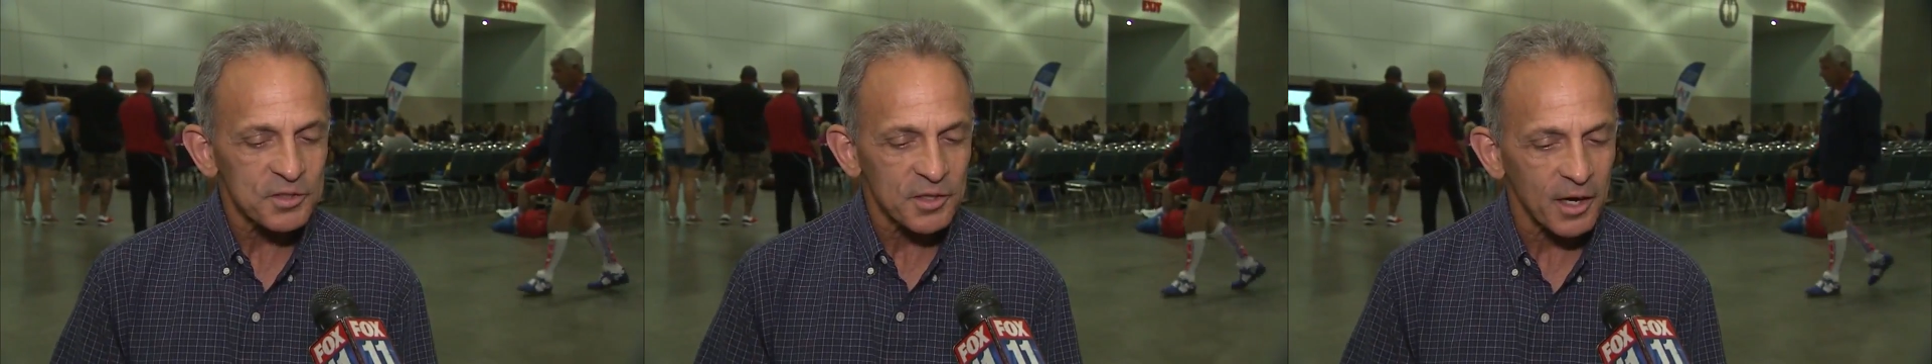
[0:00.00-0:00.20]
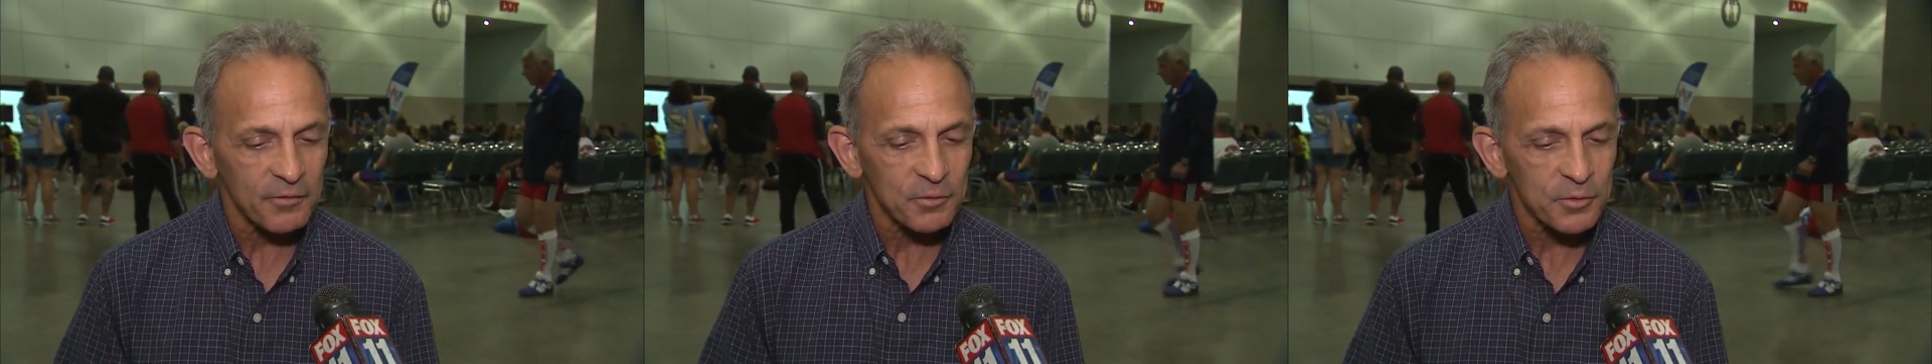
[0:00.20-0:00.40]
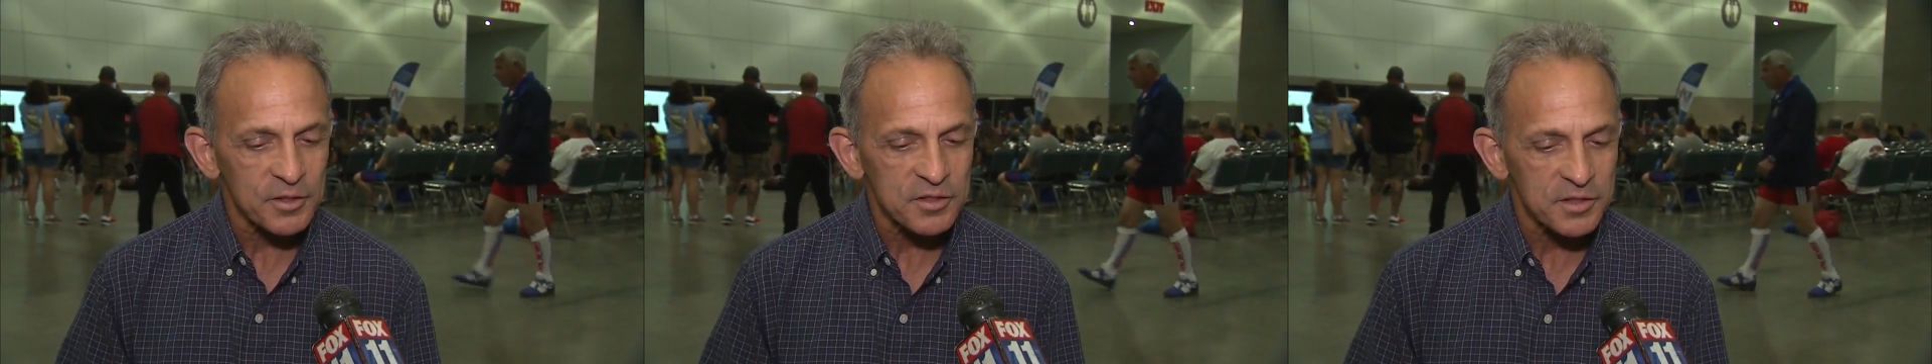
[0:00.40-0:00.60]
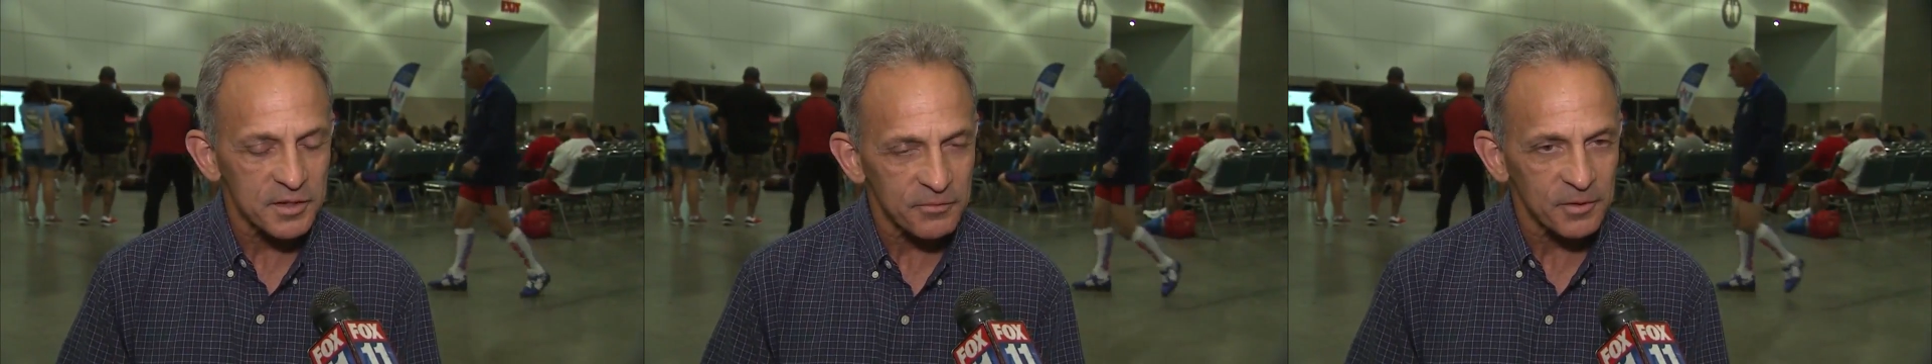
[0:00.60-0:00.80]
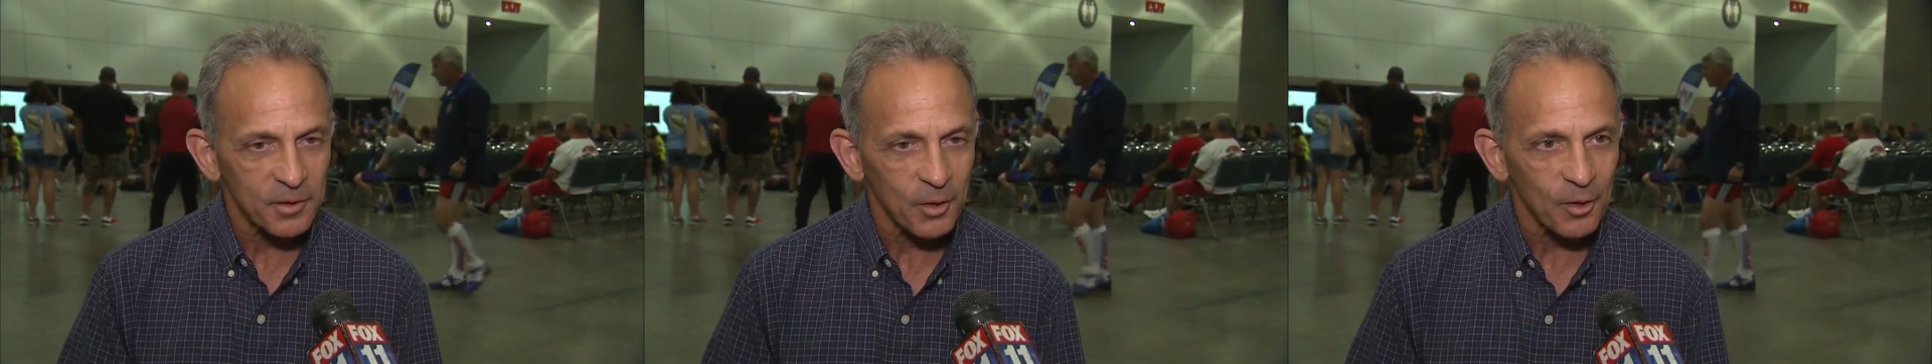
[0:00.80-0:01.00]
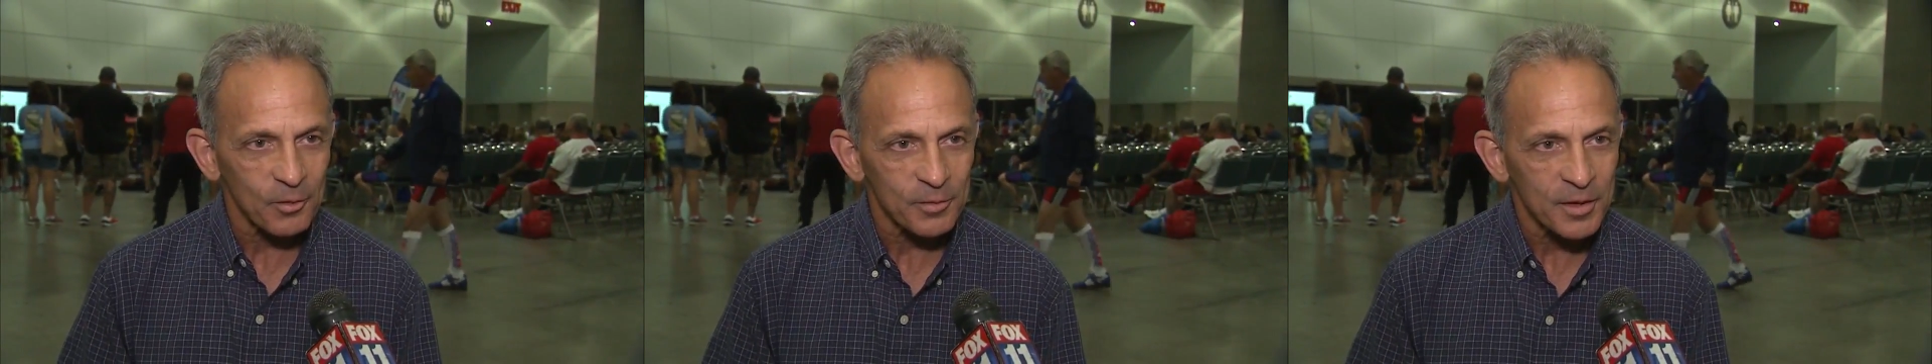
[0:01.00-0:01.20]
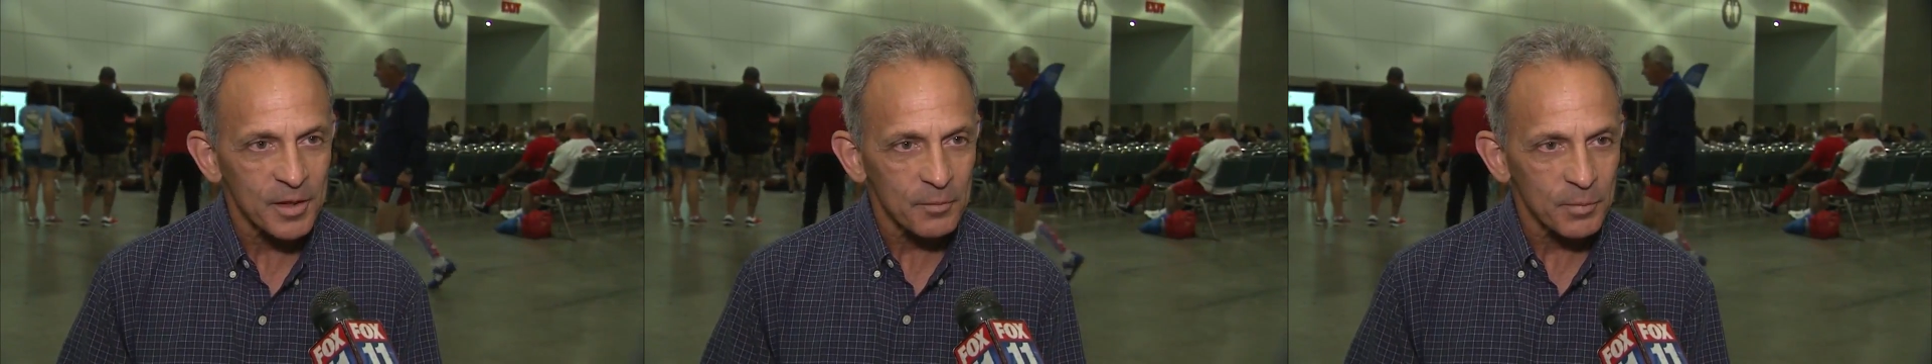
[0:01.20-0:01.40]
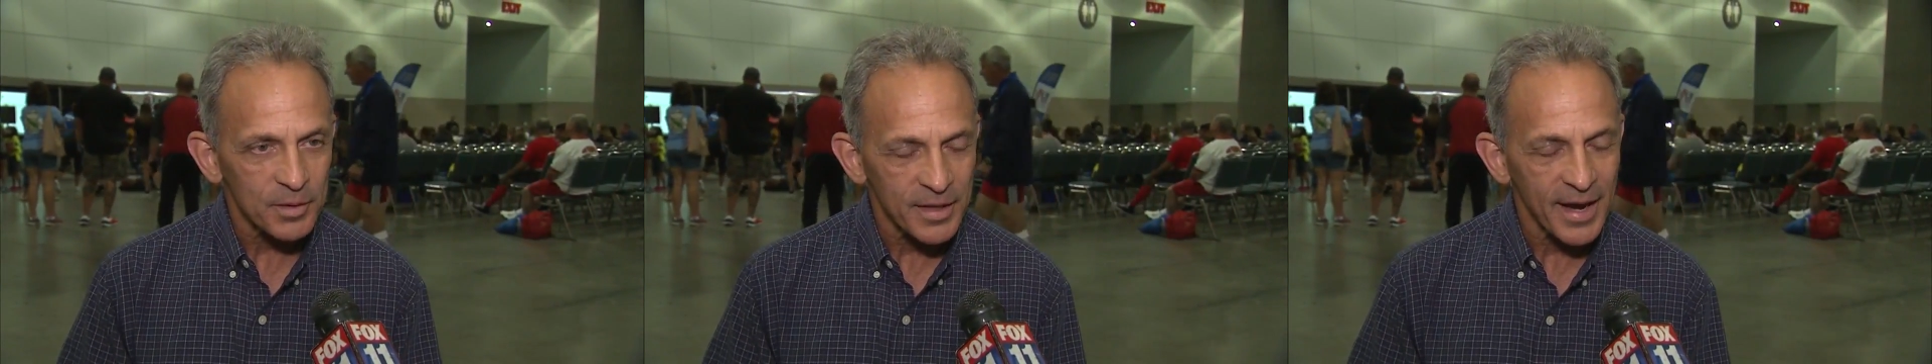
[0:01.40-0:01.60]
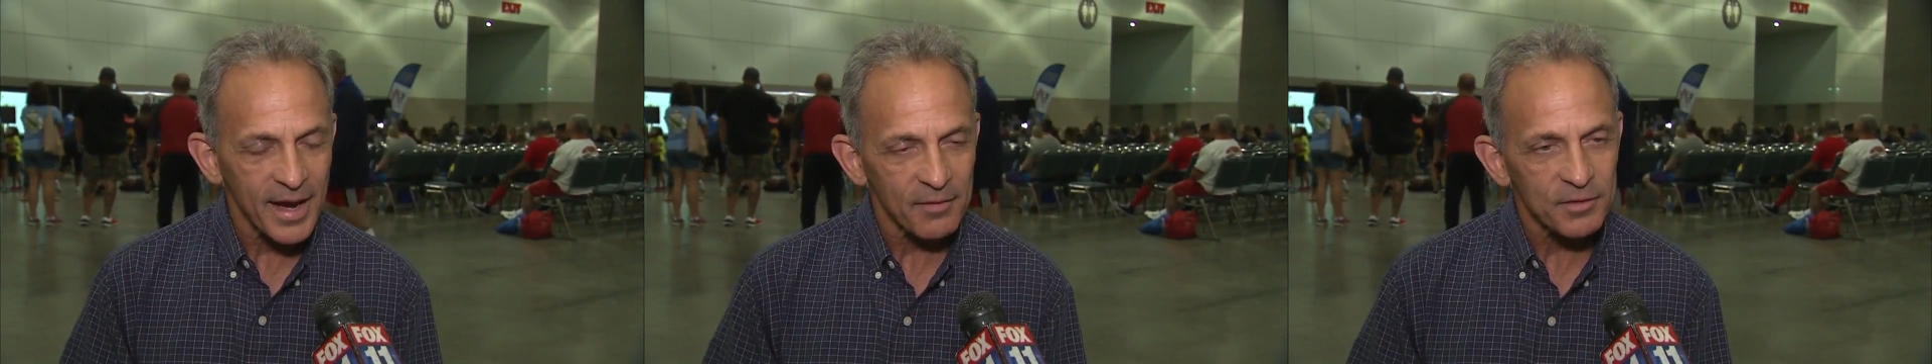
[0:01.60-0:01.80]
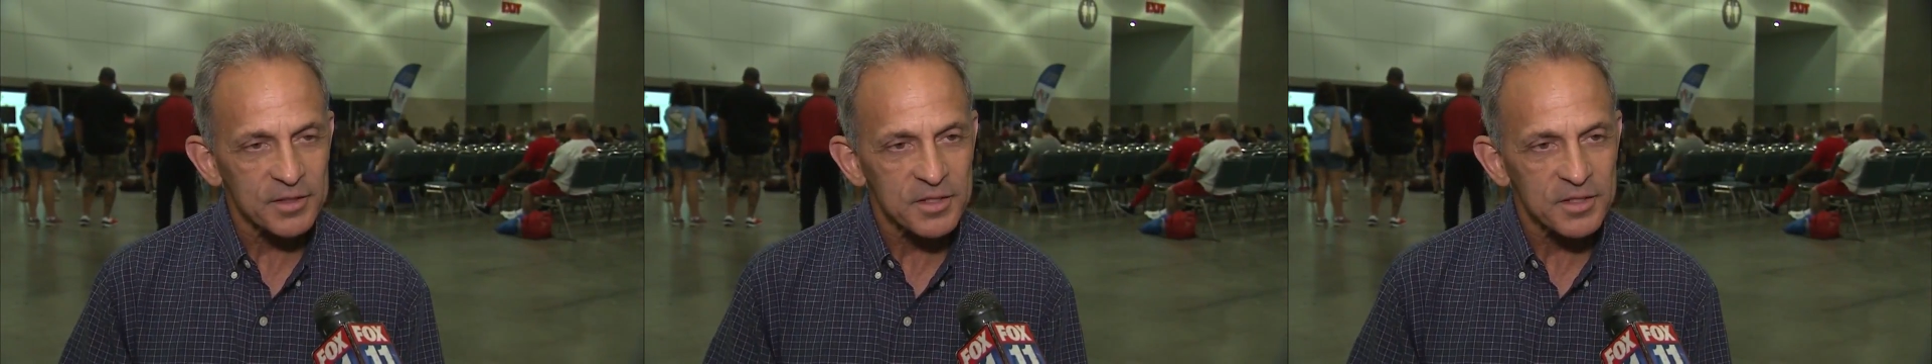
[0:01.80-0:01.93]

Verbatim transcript: officer is difficult, but to have a